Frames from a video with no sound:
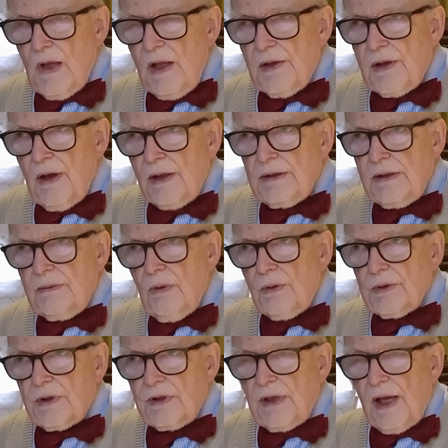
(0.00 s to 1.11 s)
so I didn't
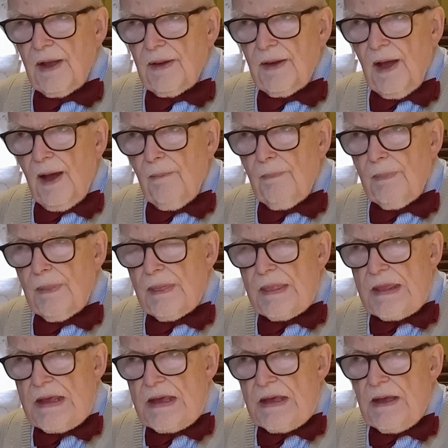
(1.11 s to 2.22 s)
want to take that.
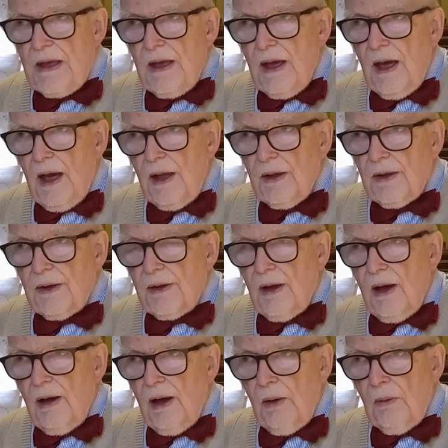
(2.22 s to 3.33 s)
And
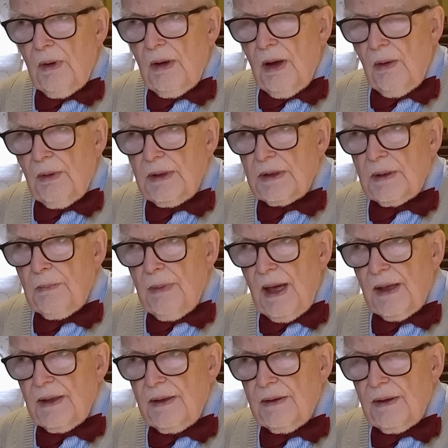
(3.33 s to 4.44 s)
so I went to
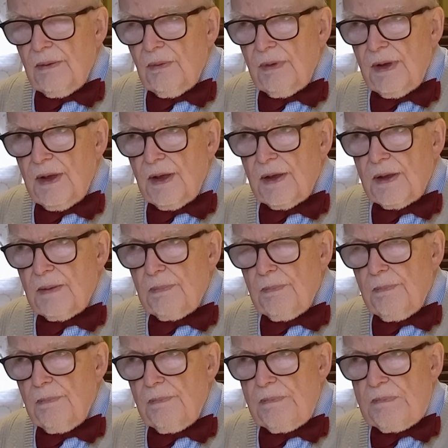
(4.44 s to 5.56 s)
bed with this
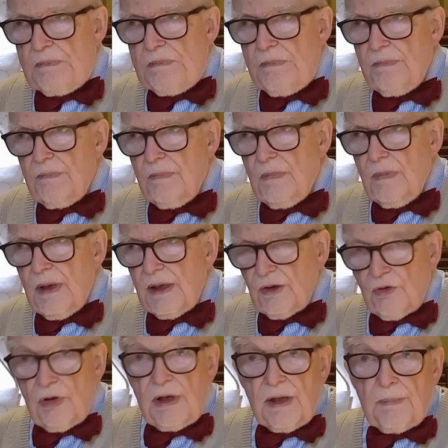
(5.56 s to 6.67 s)

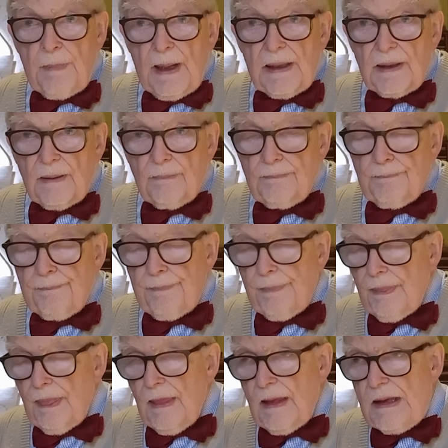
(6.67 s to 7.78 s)
increased pain,
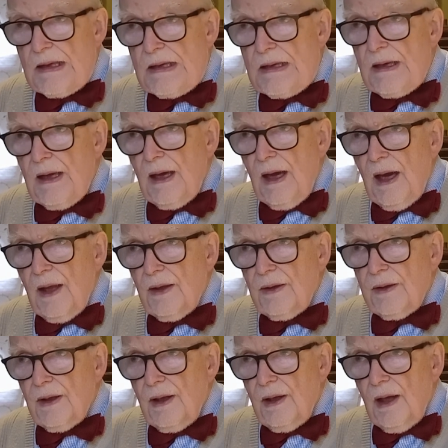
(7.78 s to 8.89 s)

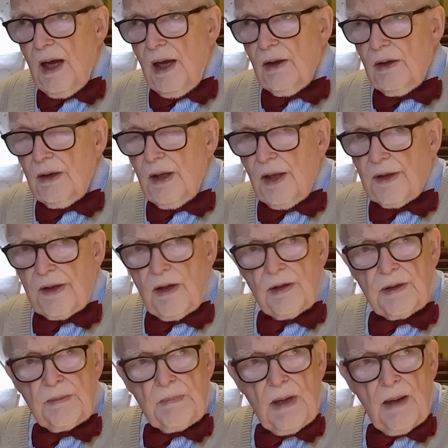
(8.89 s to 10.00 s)
and I
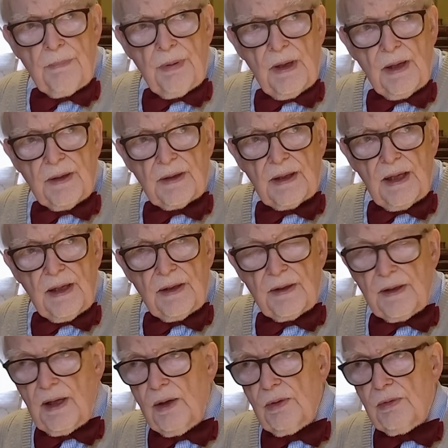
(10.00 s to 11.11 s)
started my prayers again, as
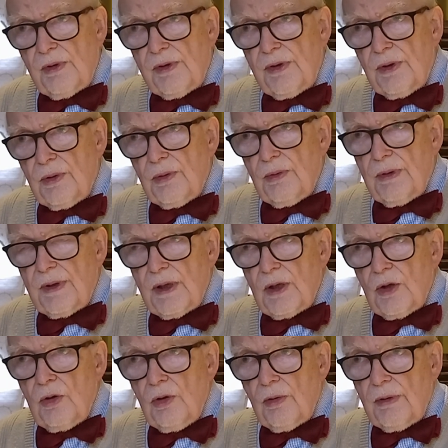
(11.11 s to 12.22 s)
I always do, with the
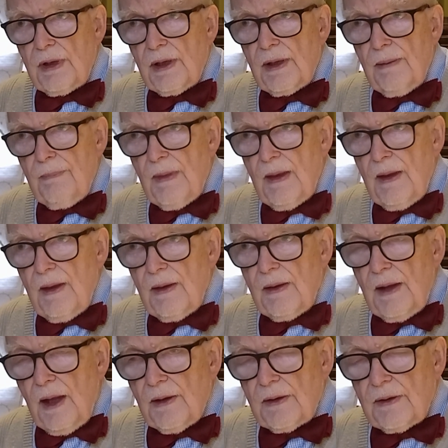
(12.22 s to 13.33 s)
Gloria.
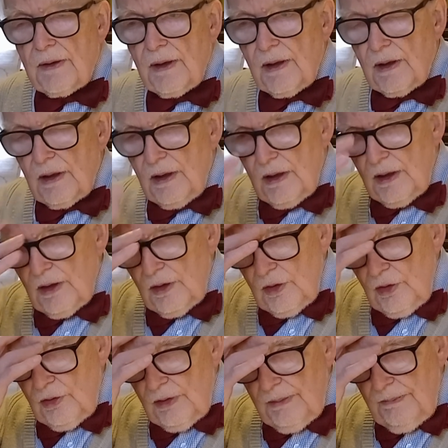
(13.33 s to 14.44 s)
That's
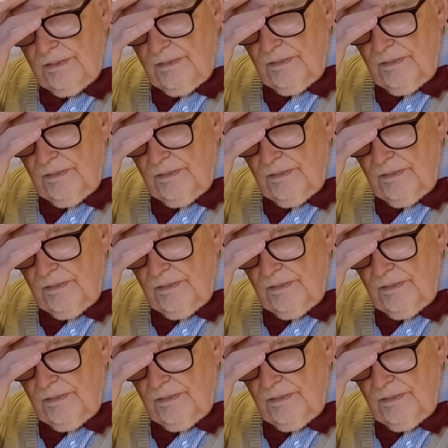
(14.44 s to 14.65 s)
glory